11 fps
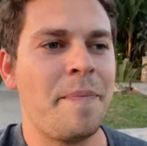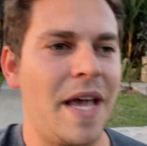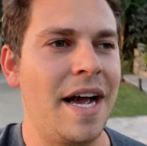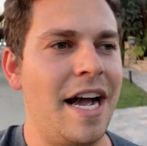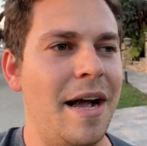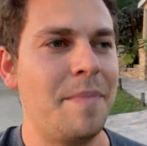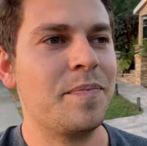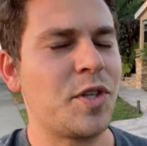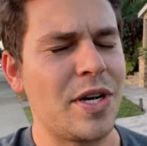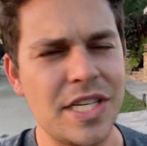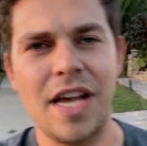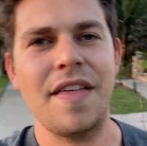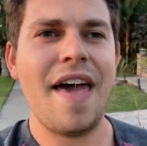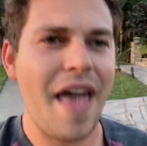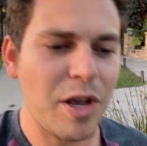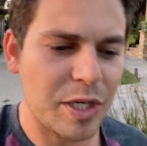So I saw
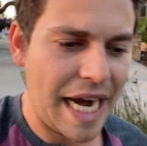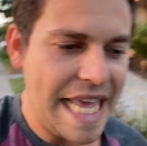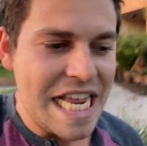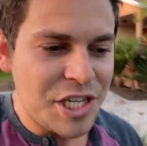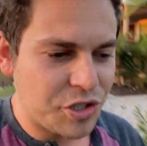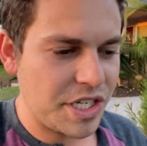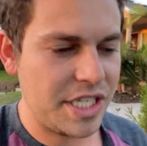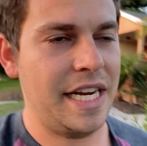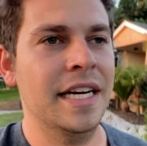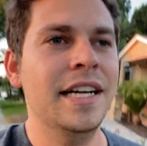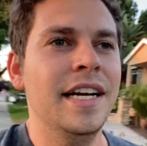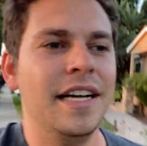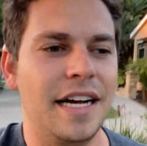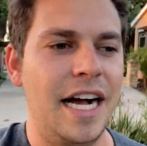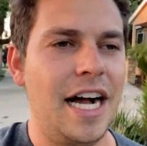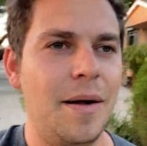that. That was kind of interesting
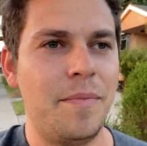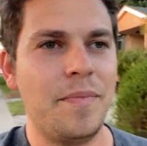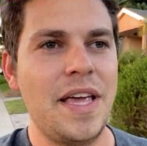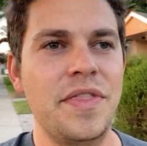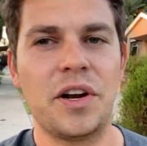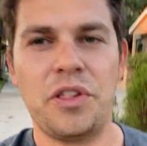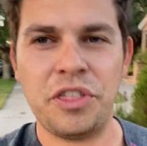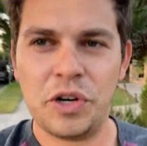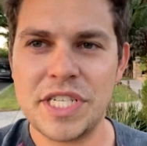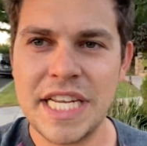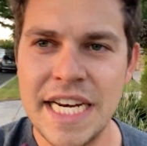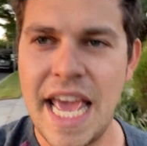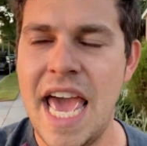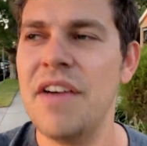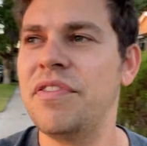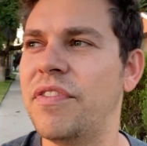in their
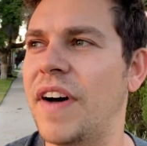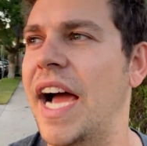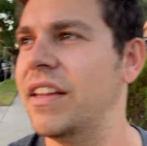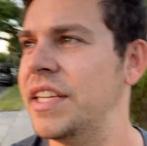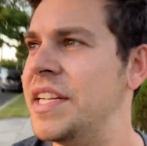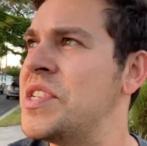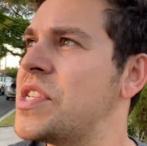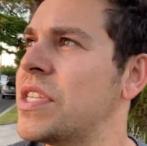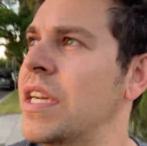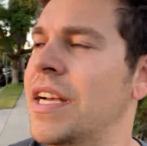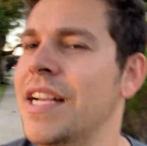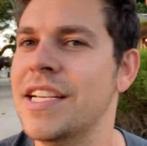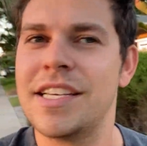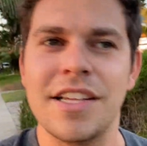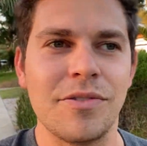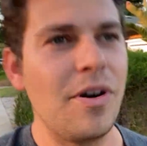13F filings.
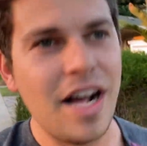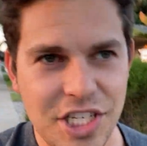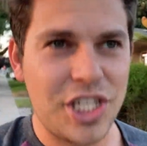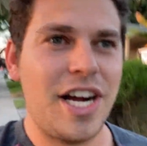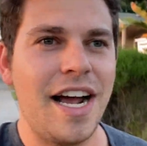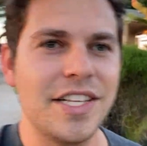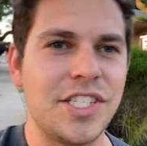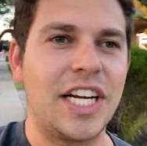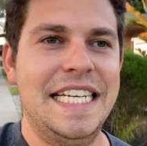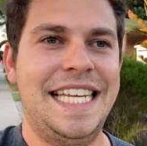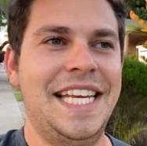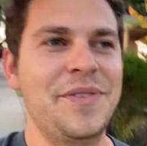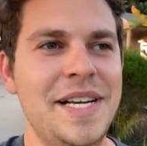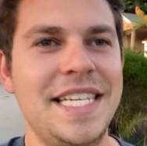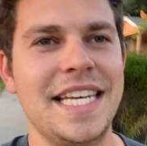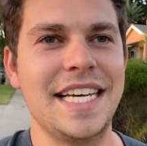So the Rothschilds are
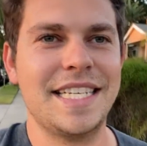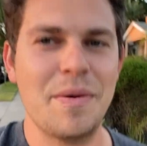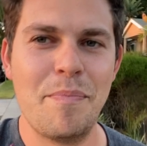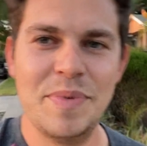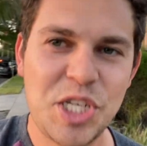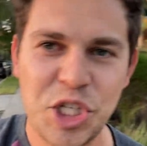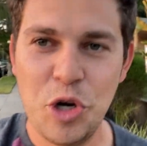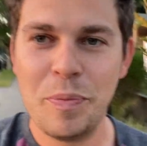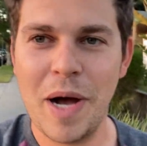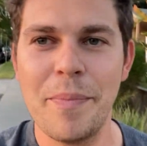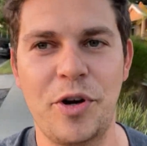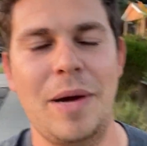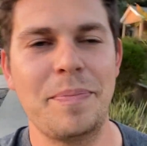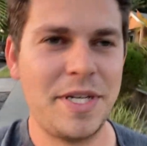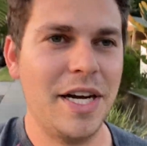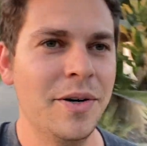continuing to scoop up
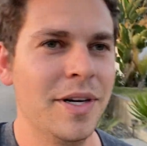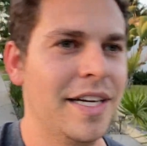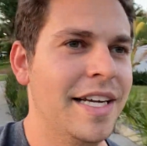crypto.